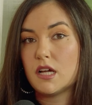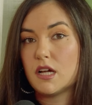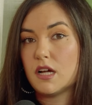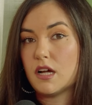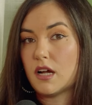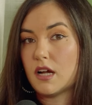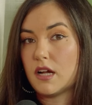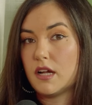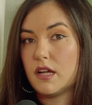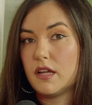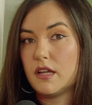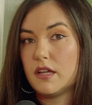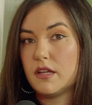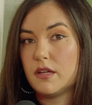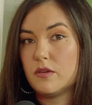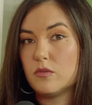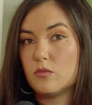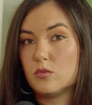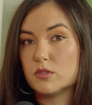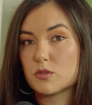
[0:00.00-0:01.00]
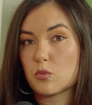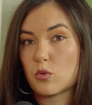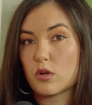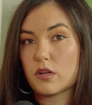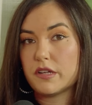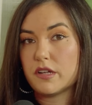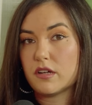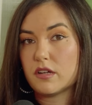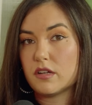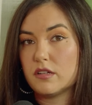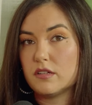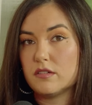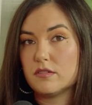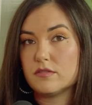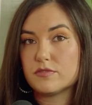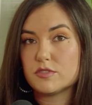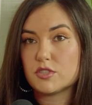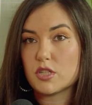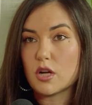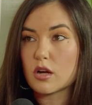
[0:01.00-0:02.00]
I was working on a
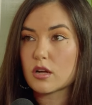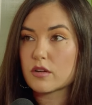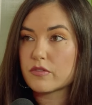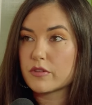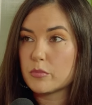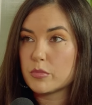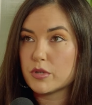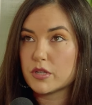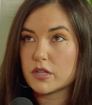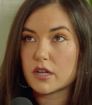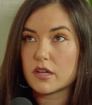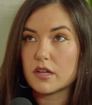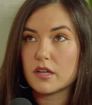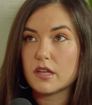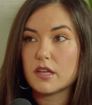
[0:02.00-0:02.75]
photography book,